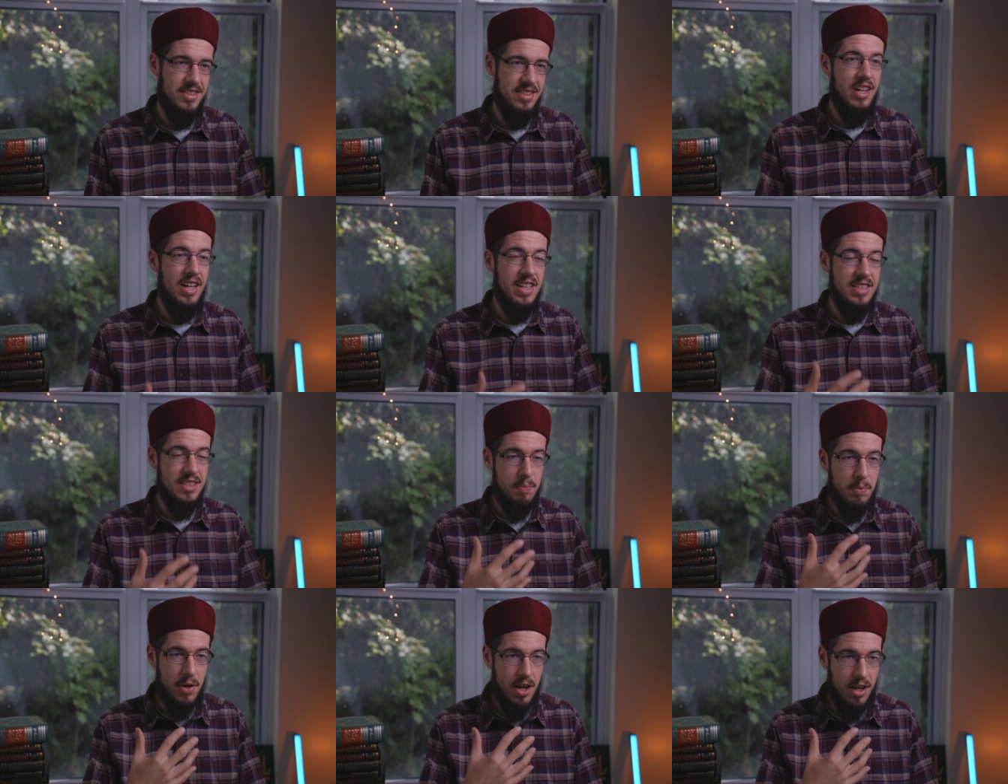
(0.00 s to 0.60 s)
It's
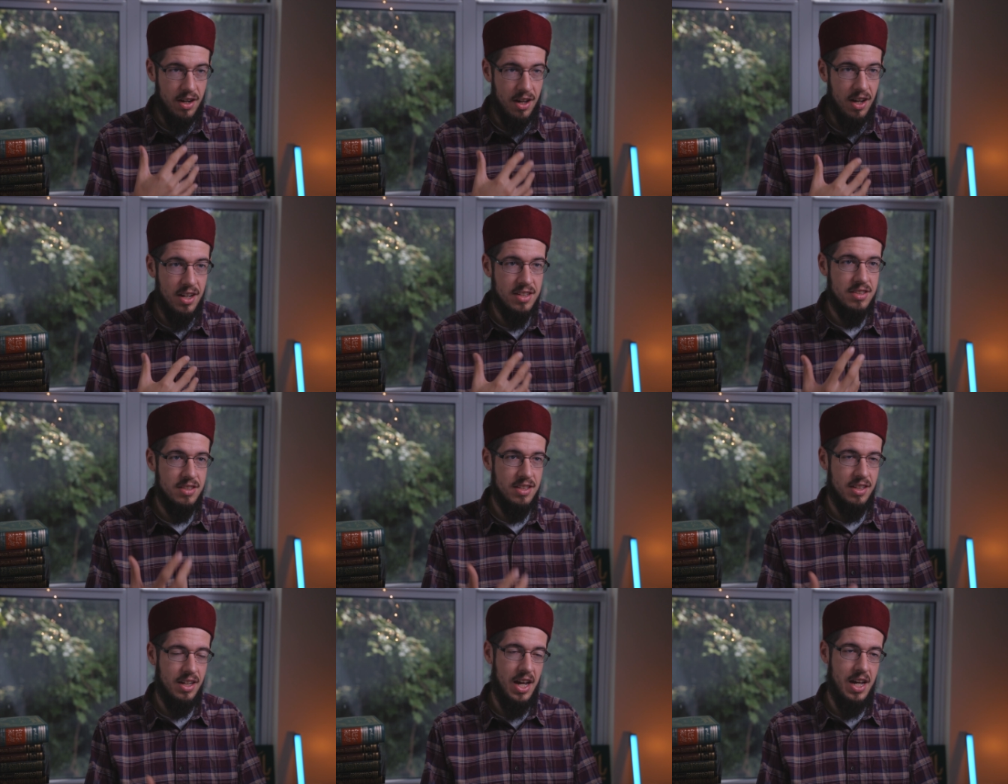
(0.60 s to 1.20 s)
upon us
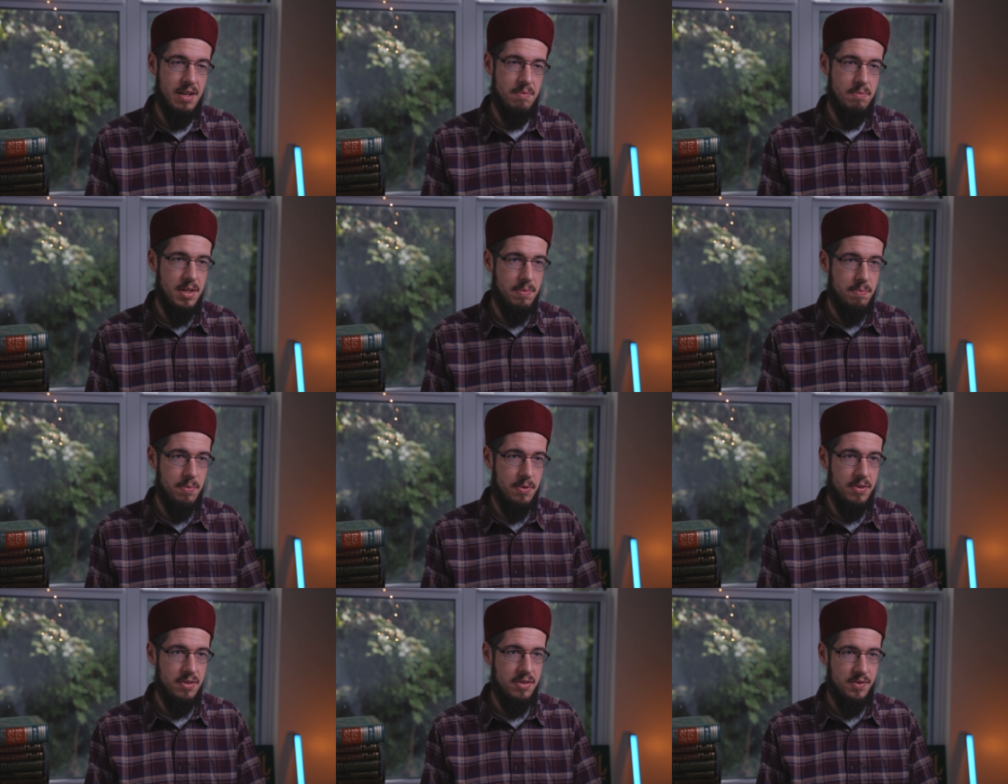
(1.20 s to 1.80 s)
to guide
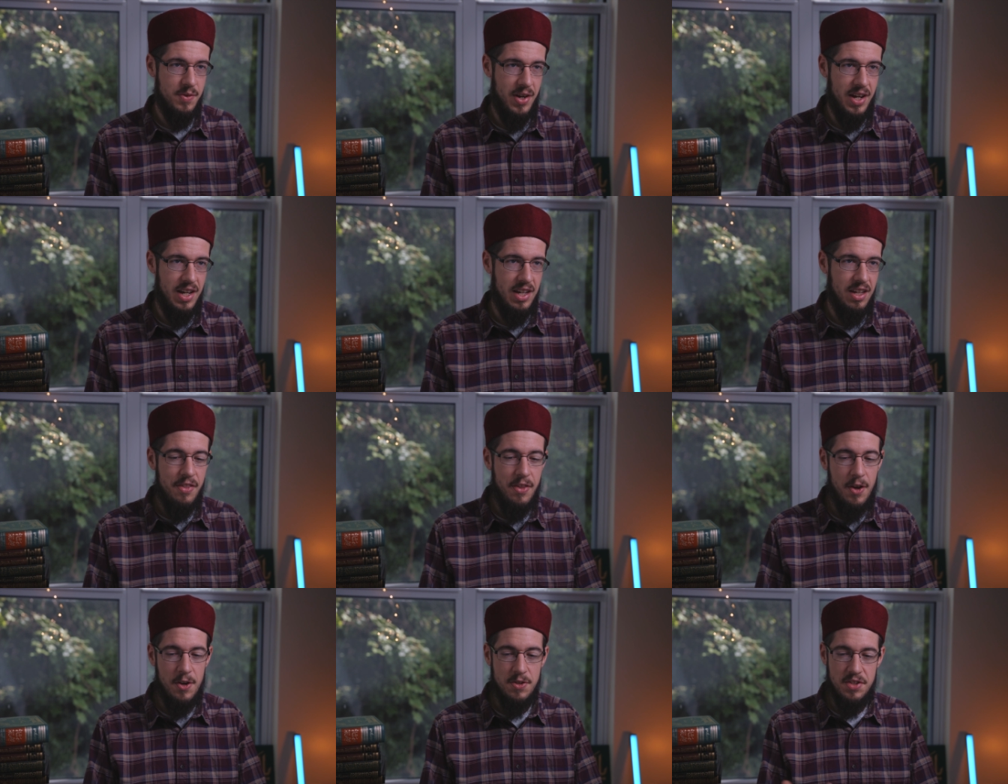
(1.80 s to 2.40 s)
people, right?
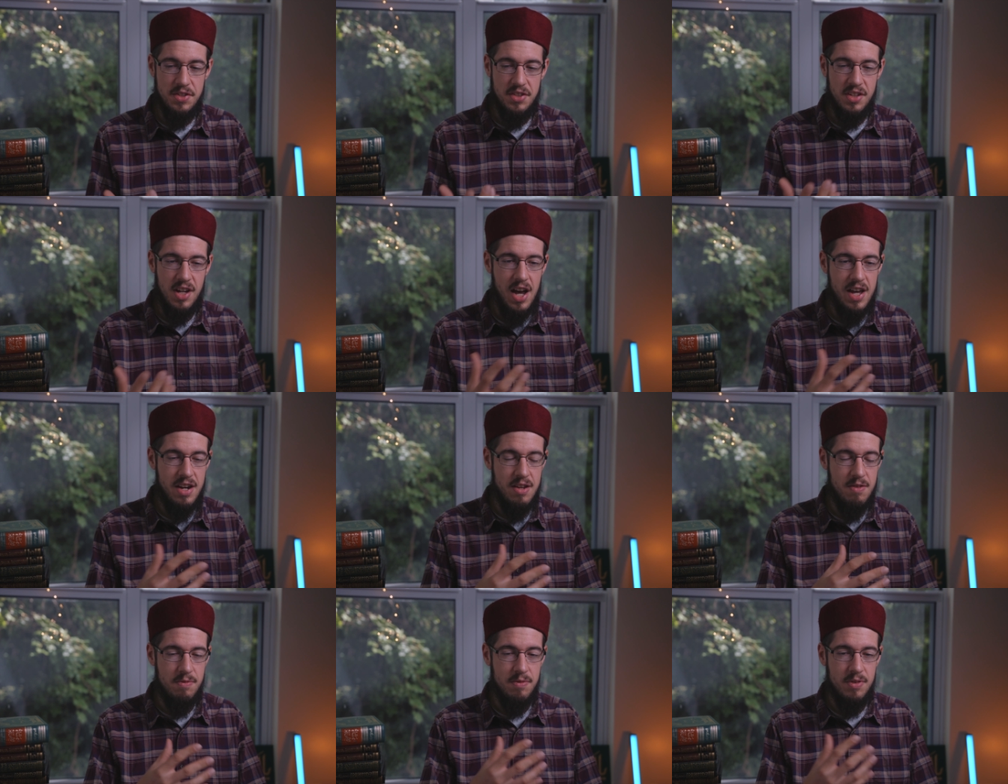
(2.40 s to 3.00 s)
There's this
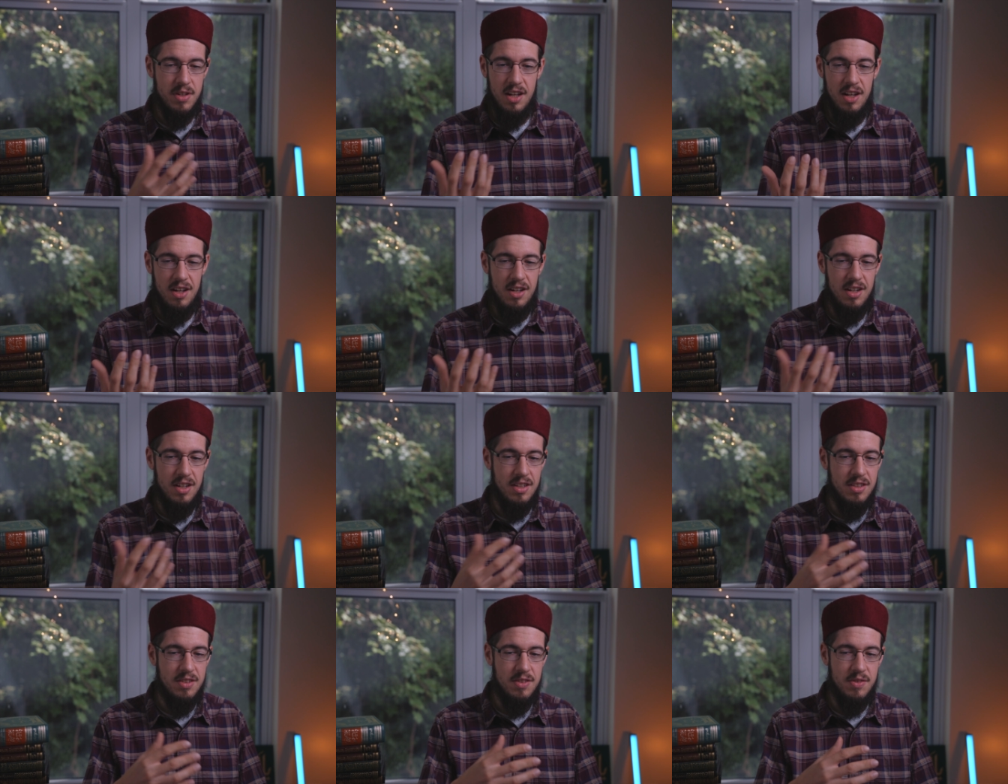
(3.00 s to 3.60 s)
kind of
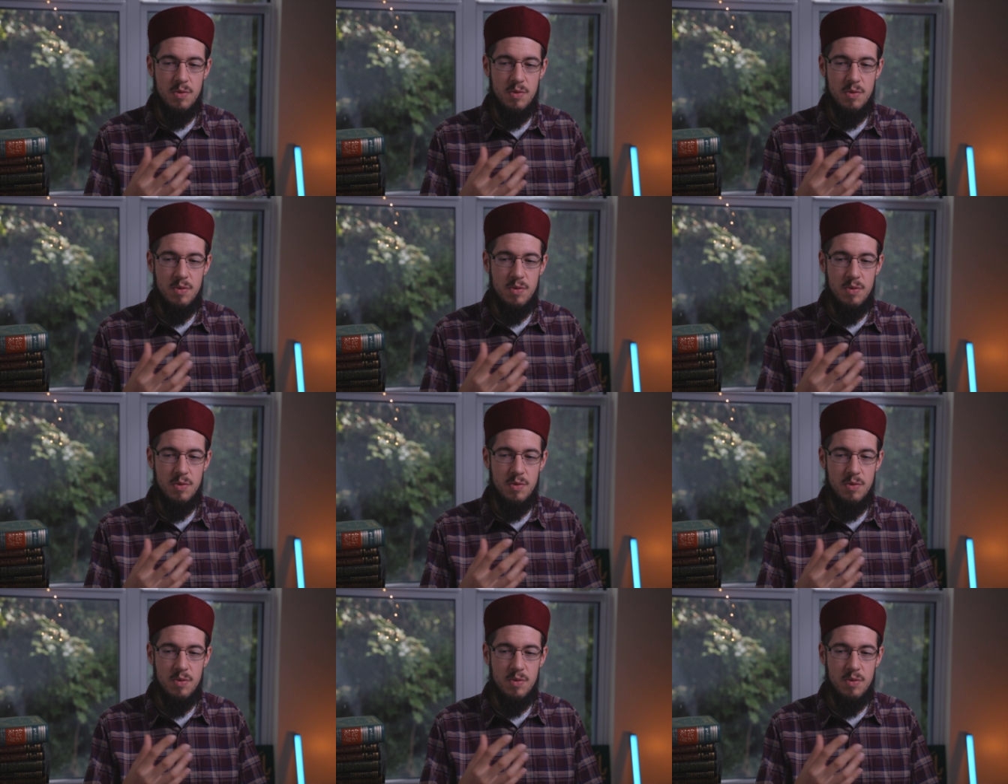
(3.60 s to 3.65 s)
uh,